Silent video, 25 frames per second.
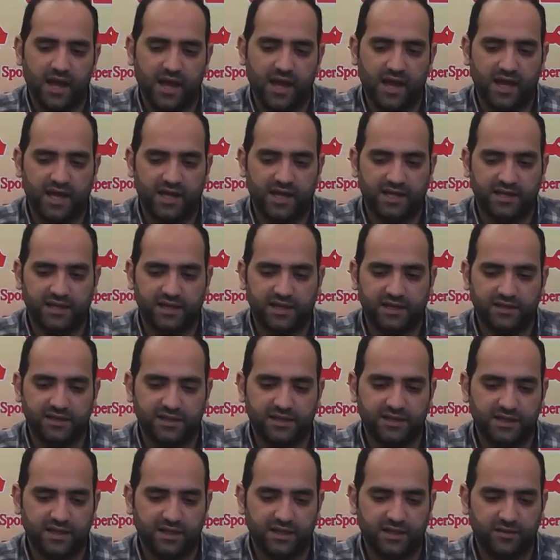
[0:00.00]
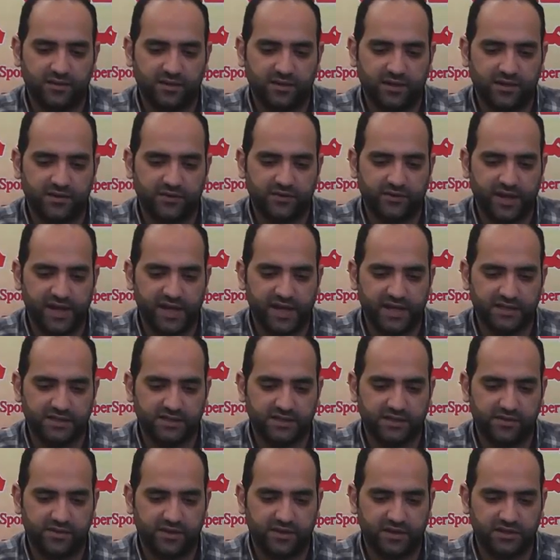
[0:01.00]
And I did not
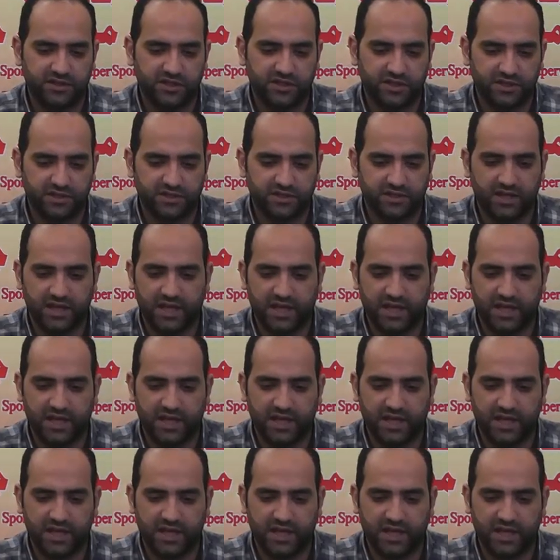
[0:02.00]
create the jinn